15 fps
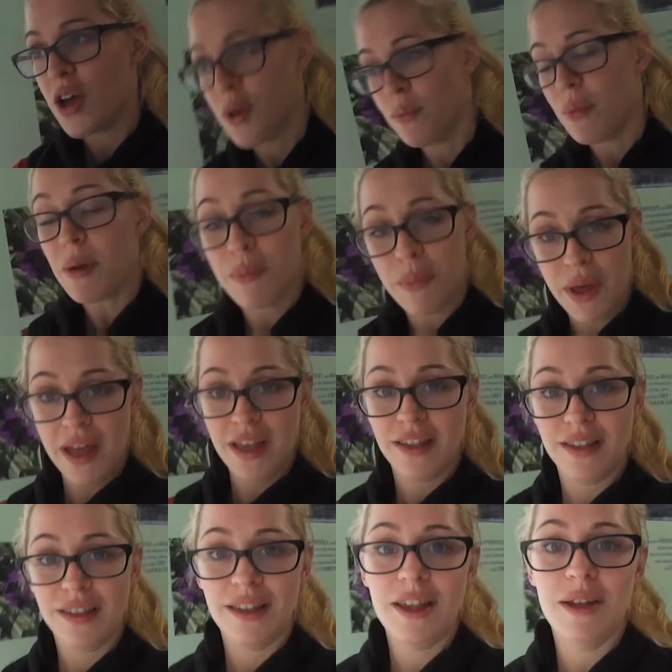by
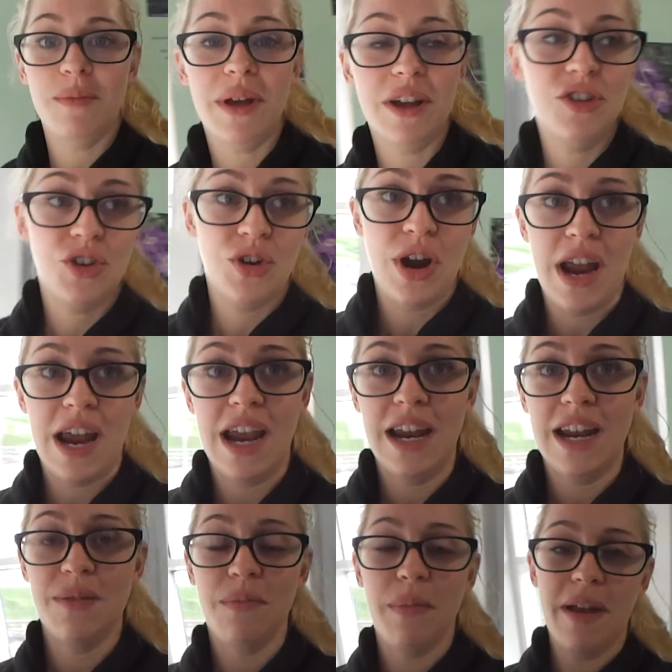bus and by
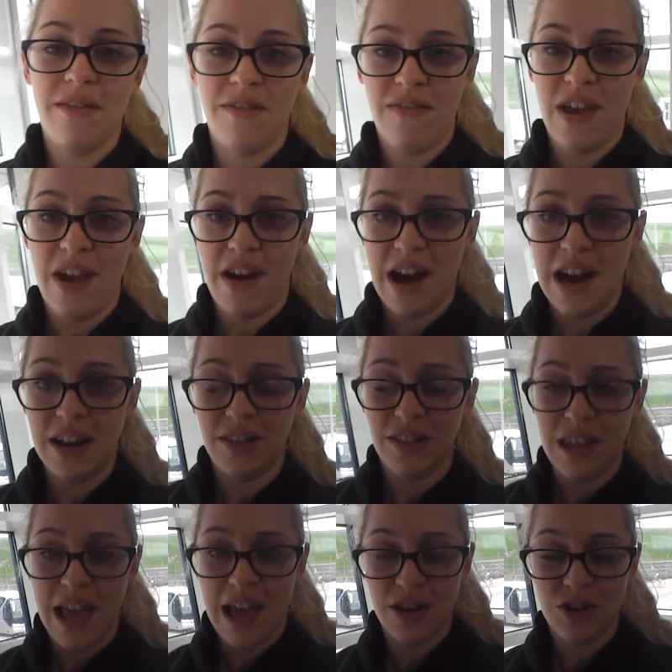train and by ferry to
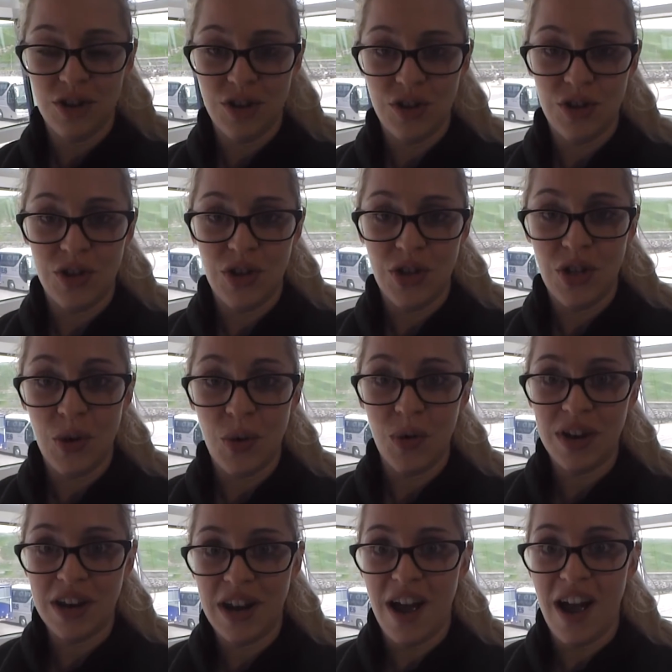get to the
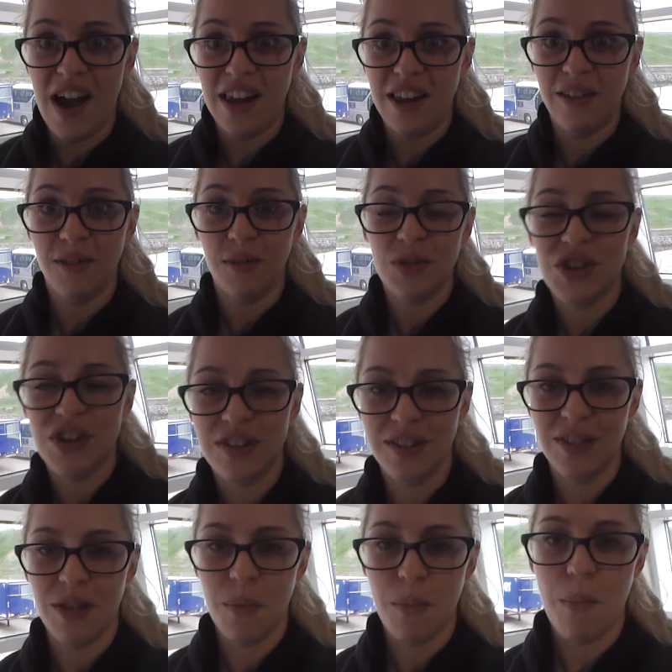Orkney Islands, which is
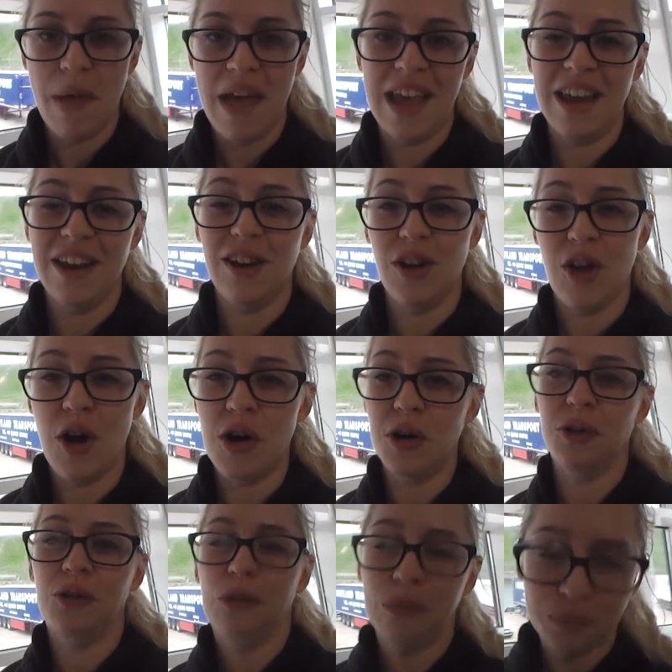the main
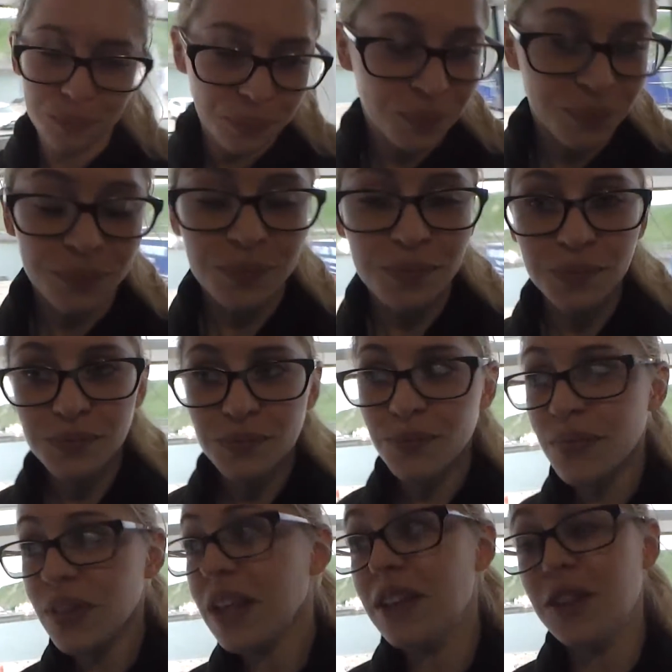goal.
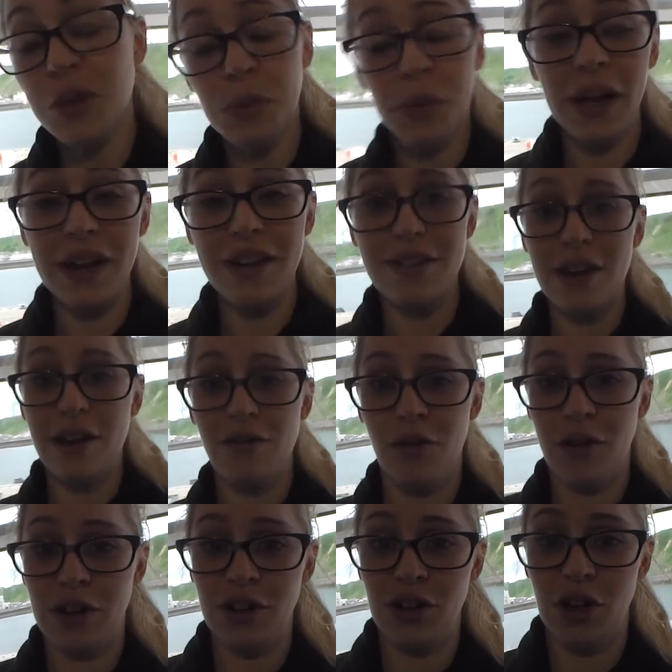It's a place that I've
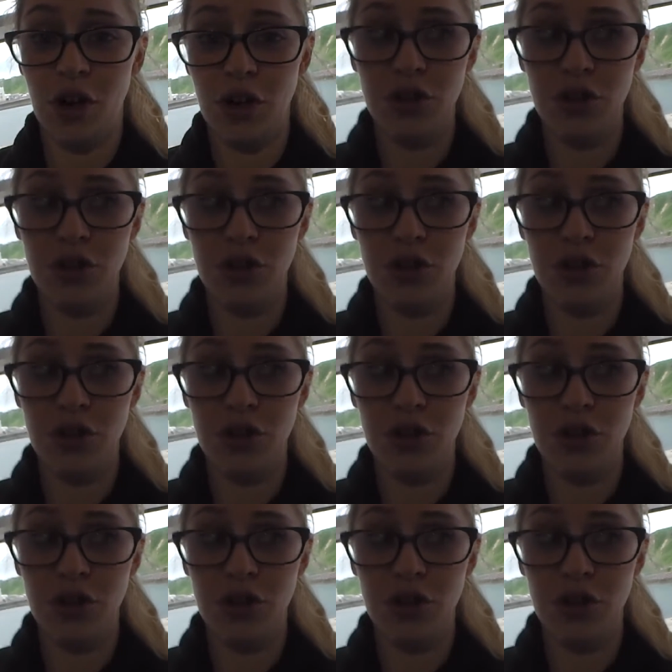wanted to go